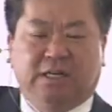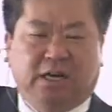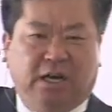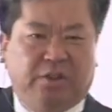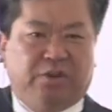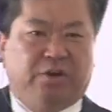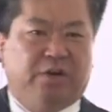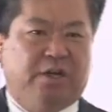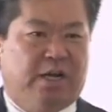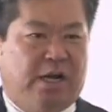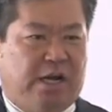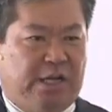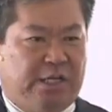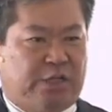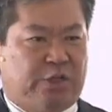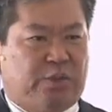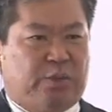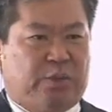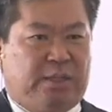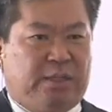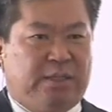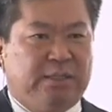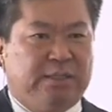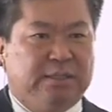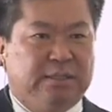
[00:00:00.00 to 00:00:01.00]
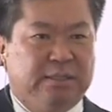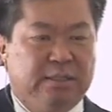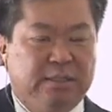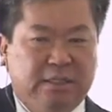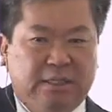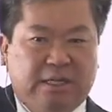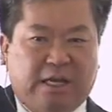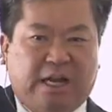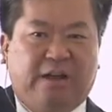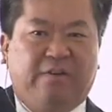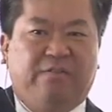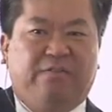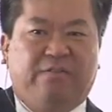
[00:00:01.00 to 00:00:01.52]
other countries,
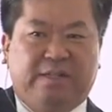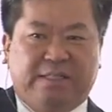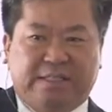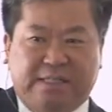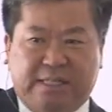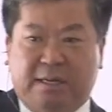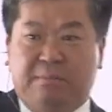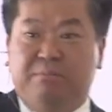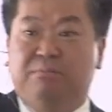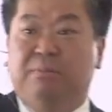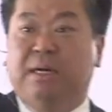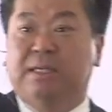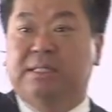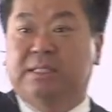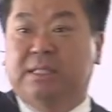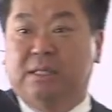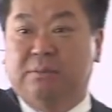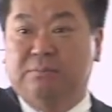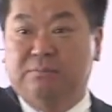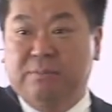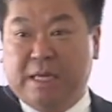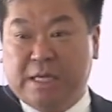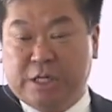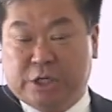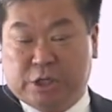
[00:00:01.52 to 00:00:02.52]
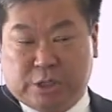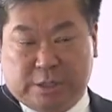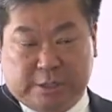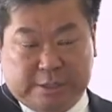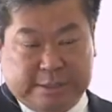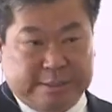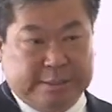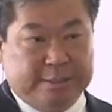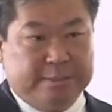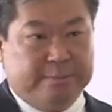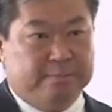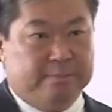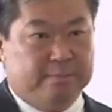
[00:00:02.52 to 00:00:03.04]
I visited Muslim nations
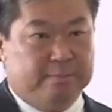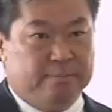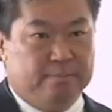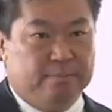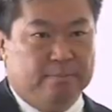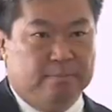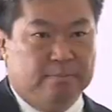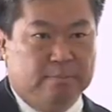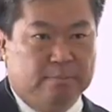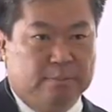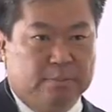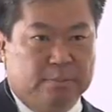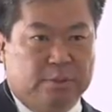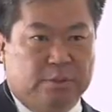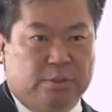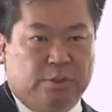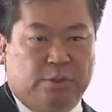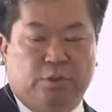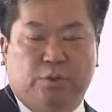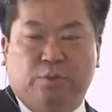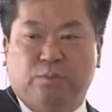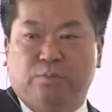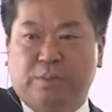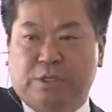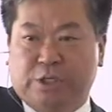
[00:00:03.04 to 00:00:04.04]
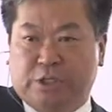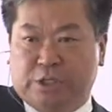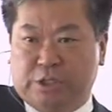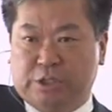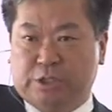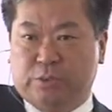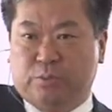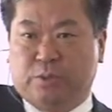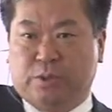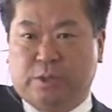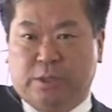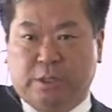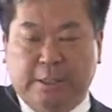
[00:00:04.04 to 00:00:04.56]
to do missions
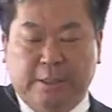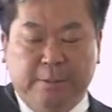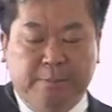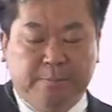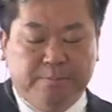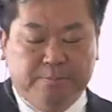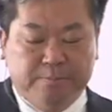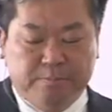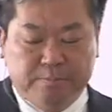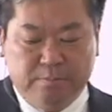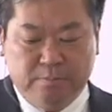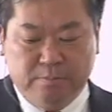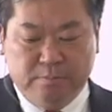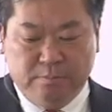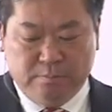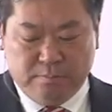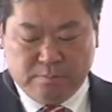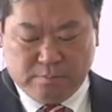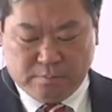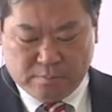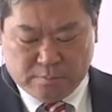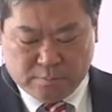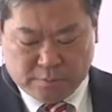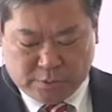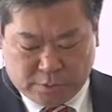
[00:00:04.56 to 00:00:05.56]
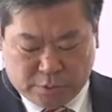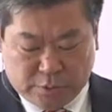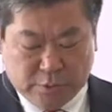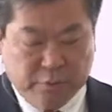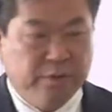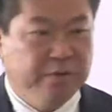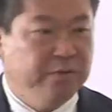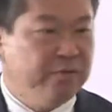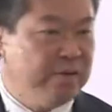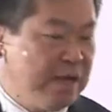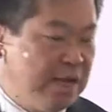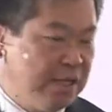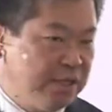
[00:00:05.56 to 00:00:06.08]
work, to do
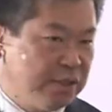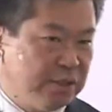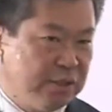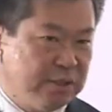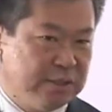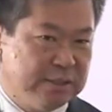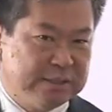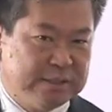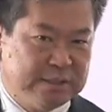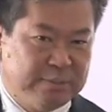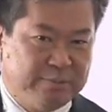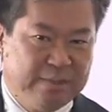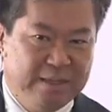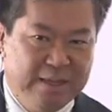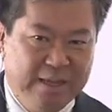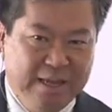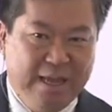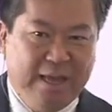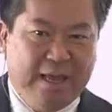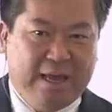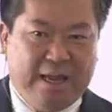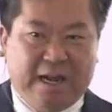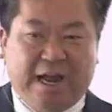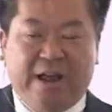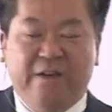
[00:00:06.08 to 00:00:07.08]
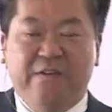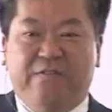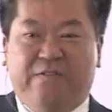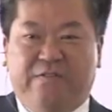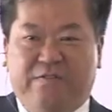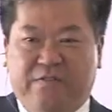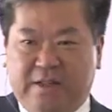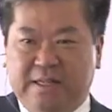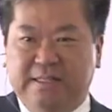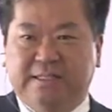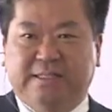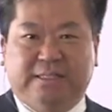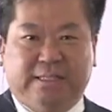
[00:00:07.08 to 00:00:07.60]
evangelism. And I
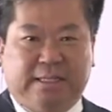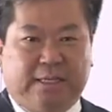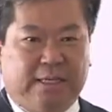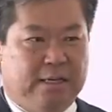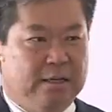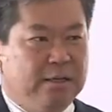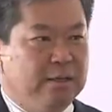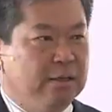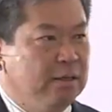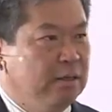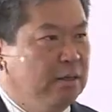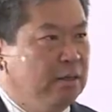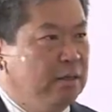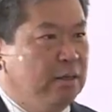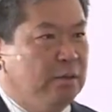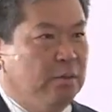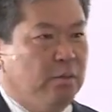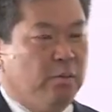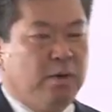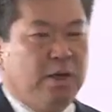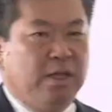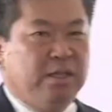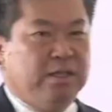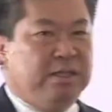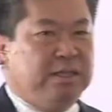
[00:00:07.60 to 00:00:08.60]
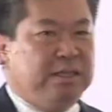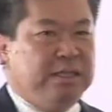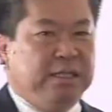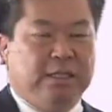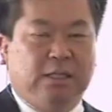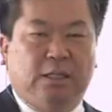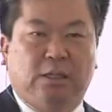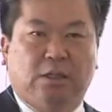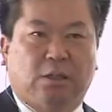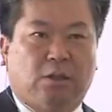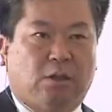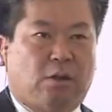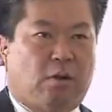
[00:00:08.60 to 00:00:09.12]
visited one of the
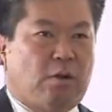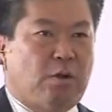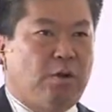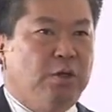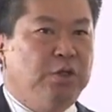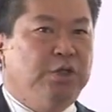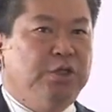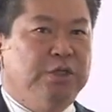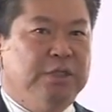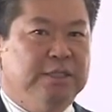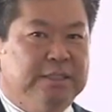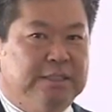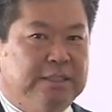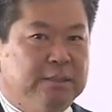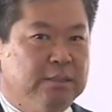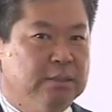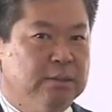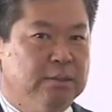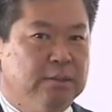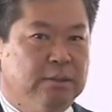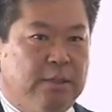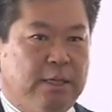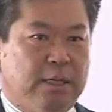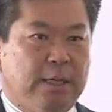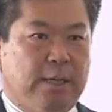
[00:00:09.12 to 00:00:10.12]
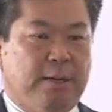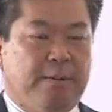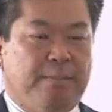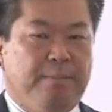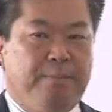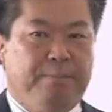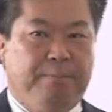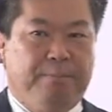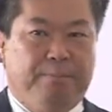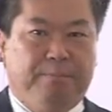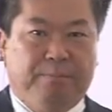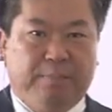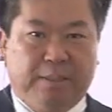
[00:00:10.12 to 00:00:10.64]
largest um,
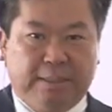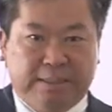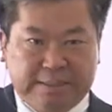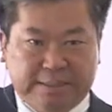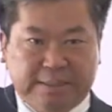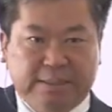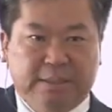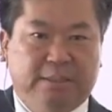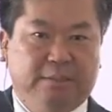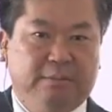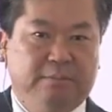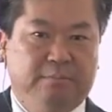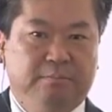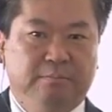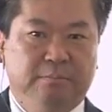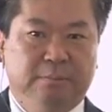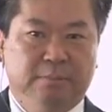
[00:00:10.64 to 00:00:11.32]
Muslim